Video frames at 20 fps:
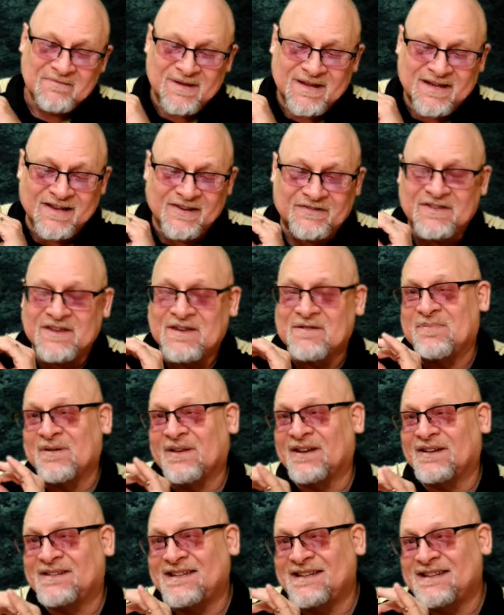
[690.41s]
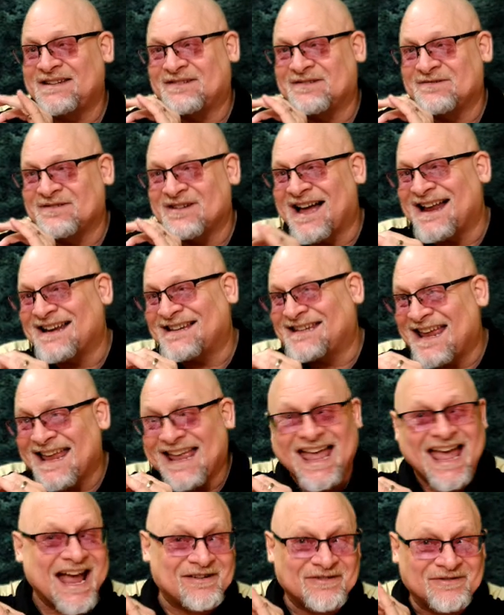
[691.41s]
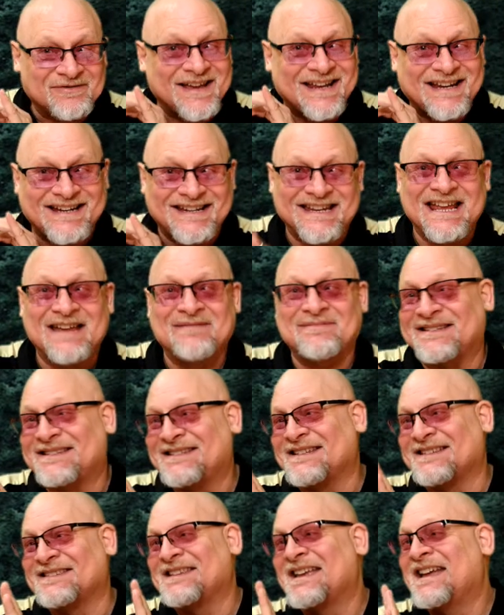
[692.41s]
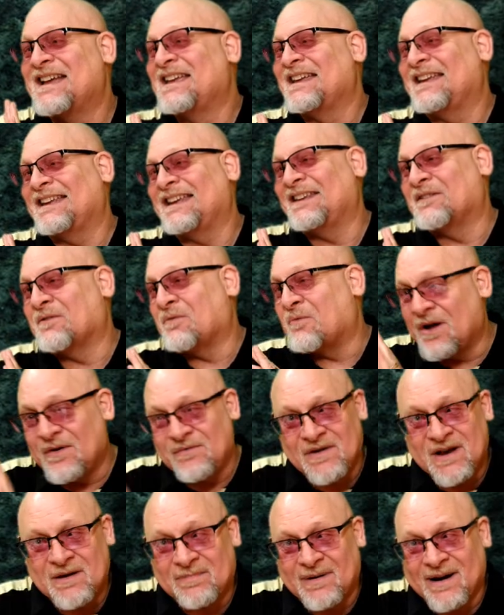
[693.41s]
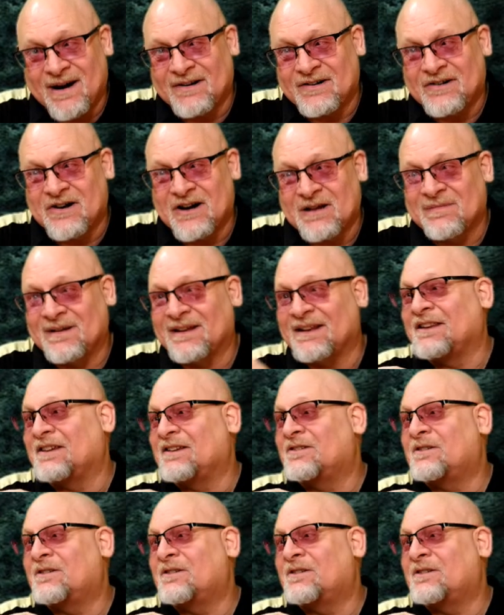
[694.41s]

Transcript: because the ability to not take aggravated damage, because in the 1 vampire tournament,